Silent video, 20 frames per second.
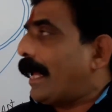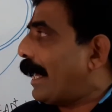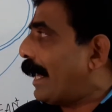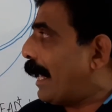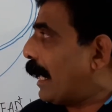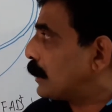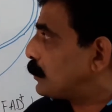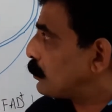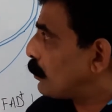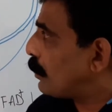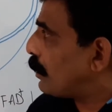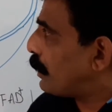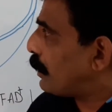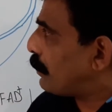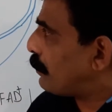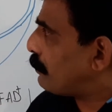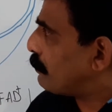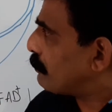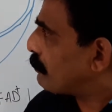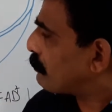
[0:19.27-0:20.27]

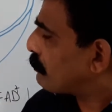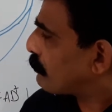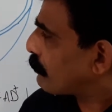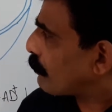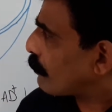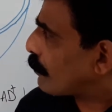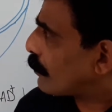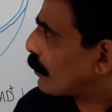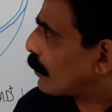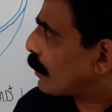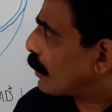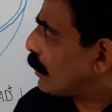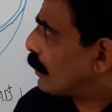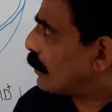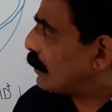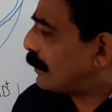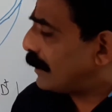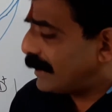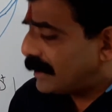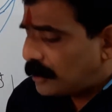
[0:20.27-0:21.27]
Actually,
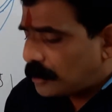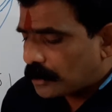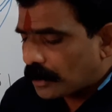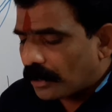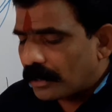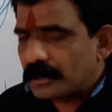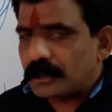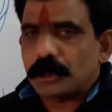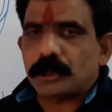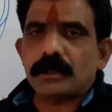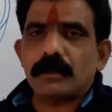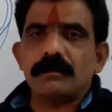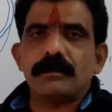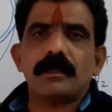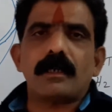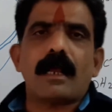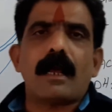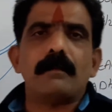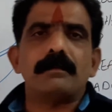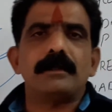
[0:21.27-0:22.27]
these shuttle systems are
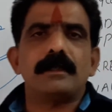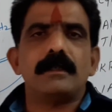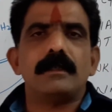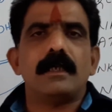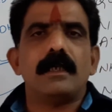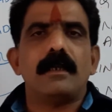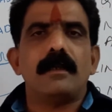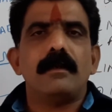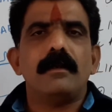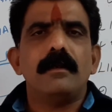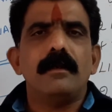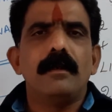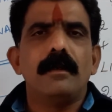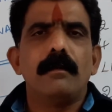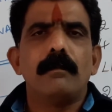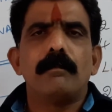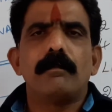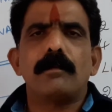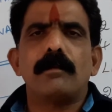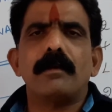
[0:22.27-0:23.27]
absent in
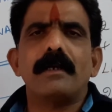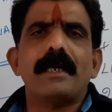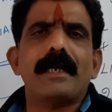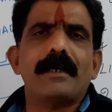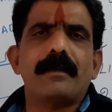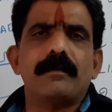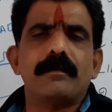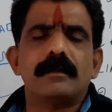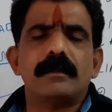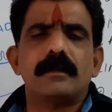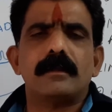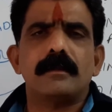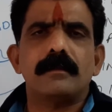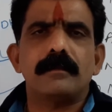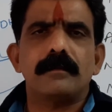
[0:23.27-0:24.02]
prokaryotes